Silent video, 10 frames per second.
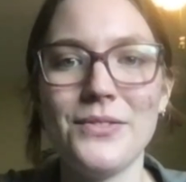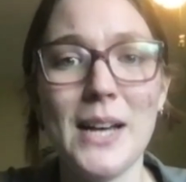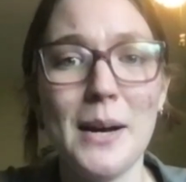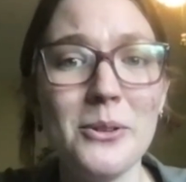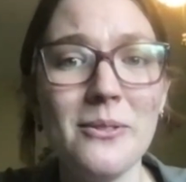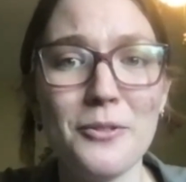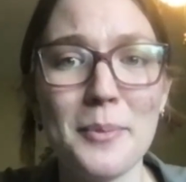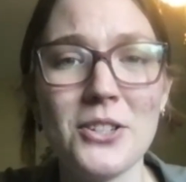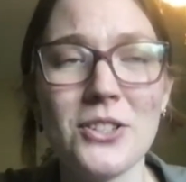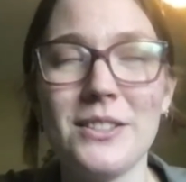Taboo
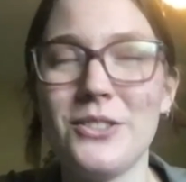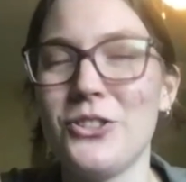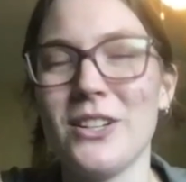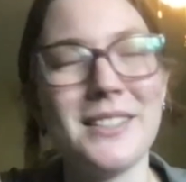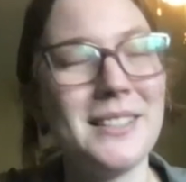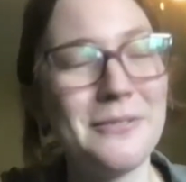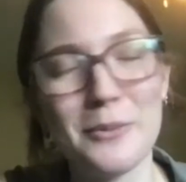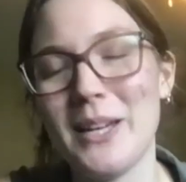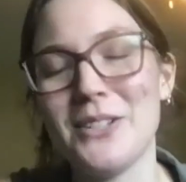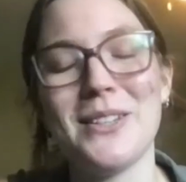information is just
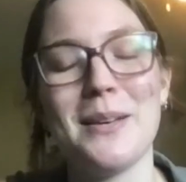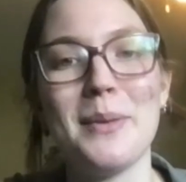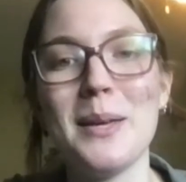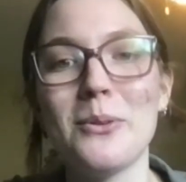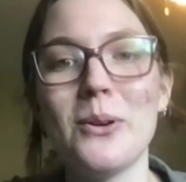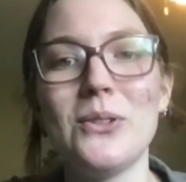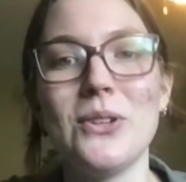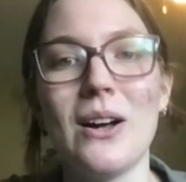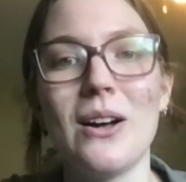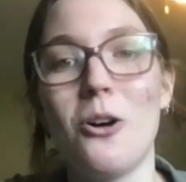information that people are
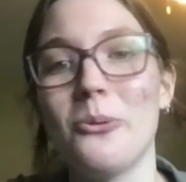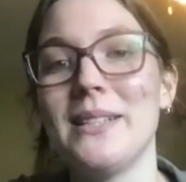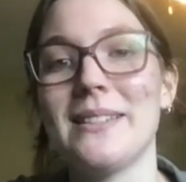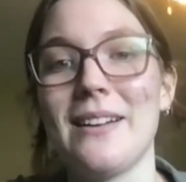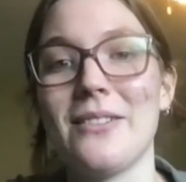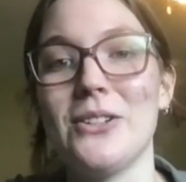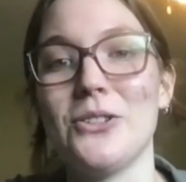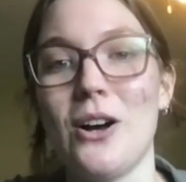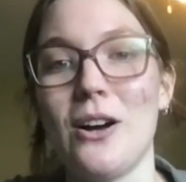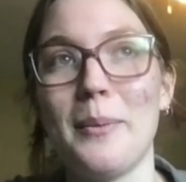not always likely to
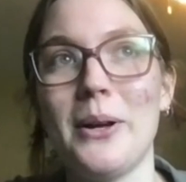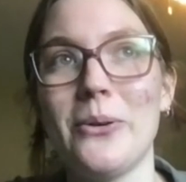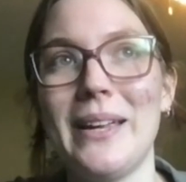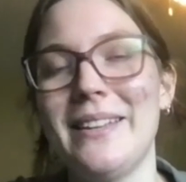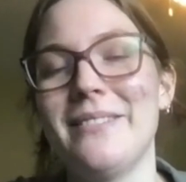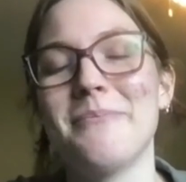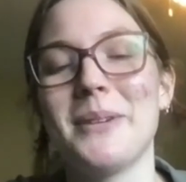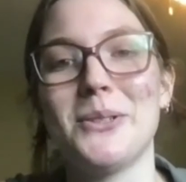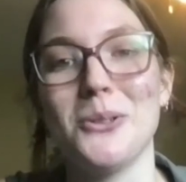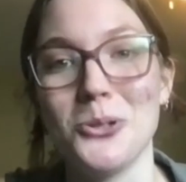talk about in
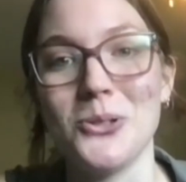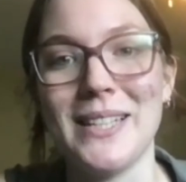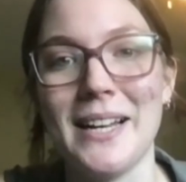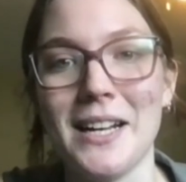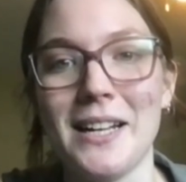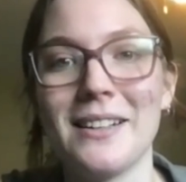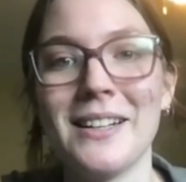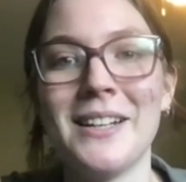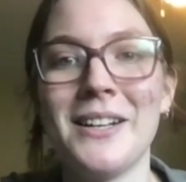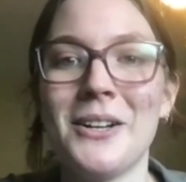a social setting.
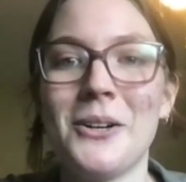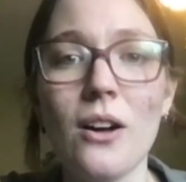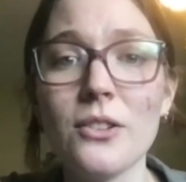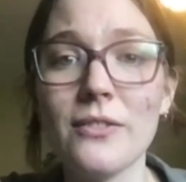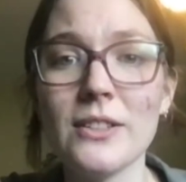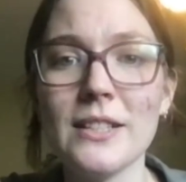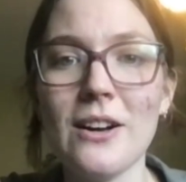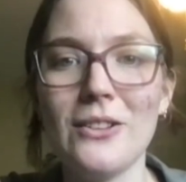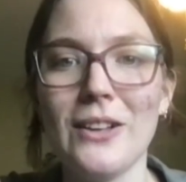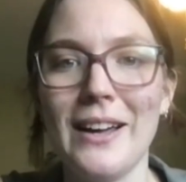Controversy
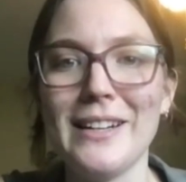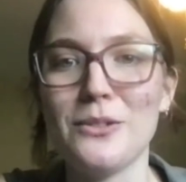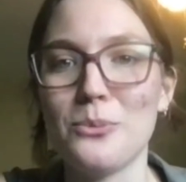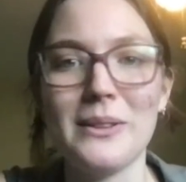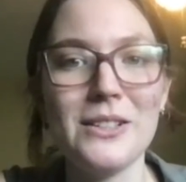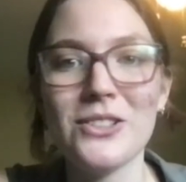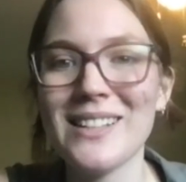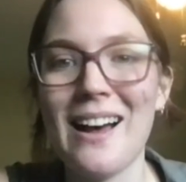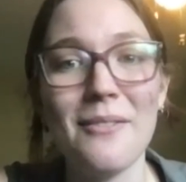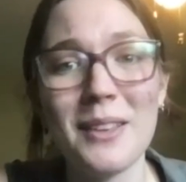online is really just
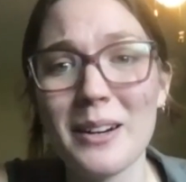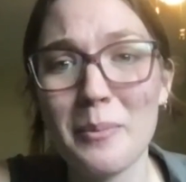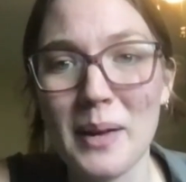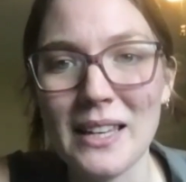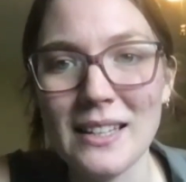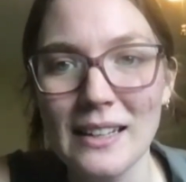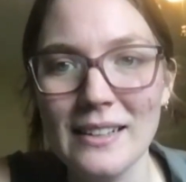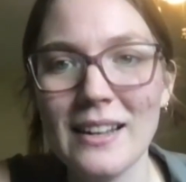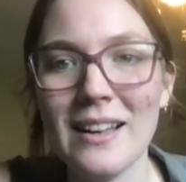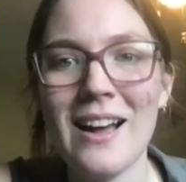having an
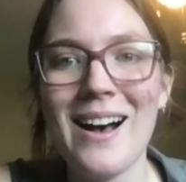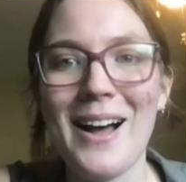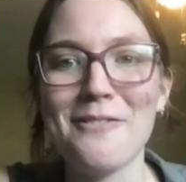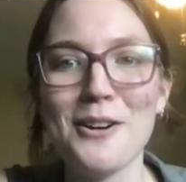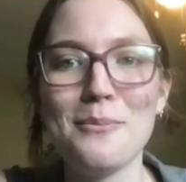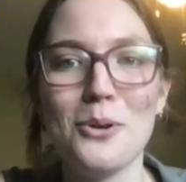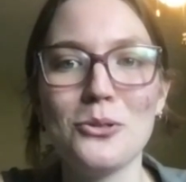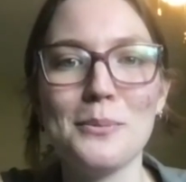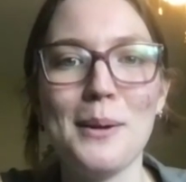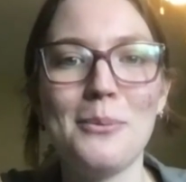opinion. I find
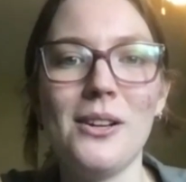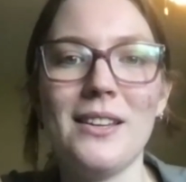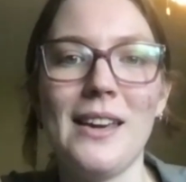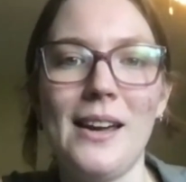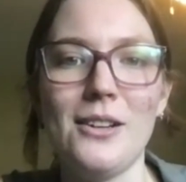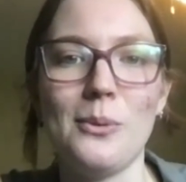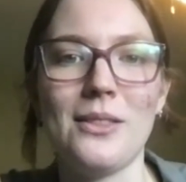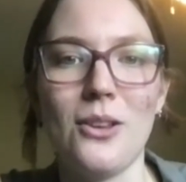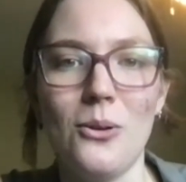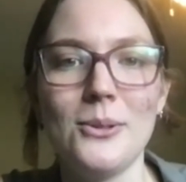most people engage
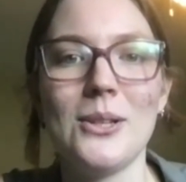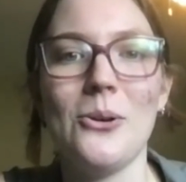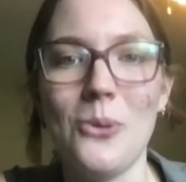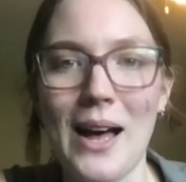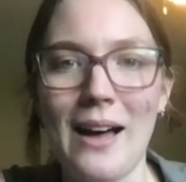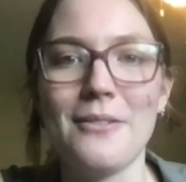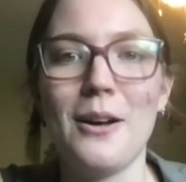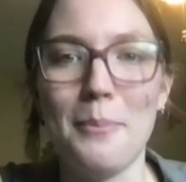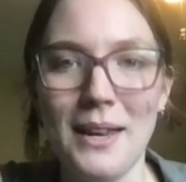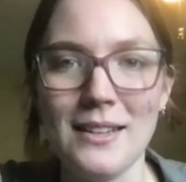with those who have
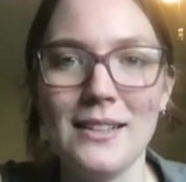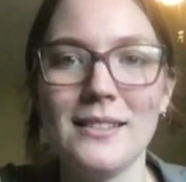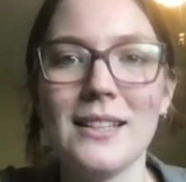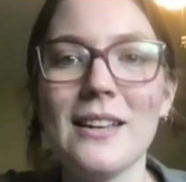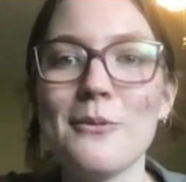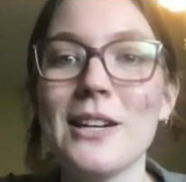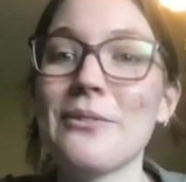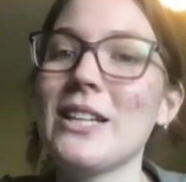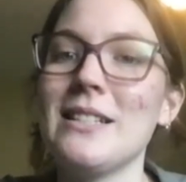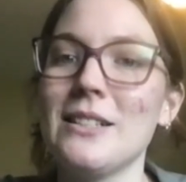opinions, even
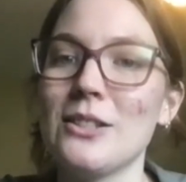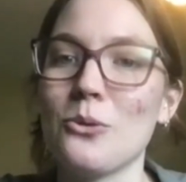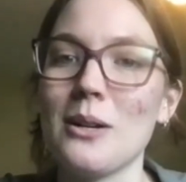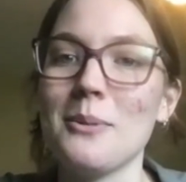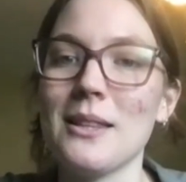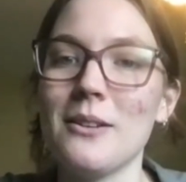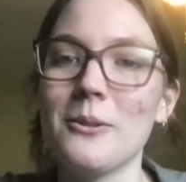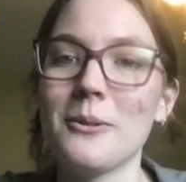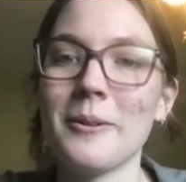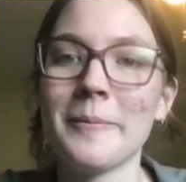if they disagree with you.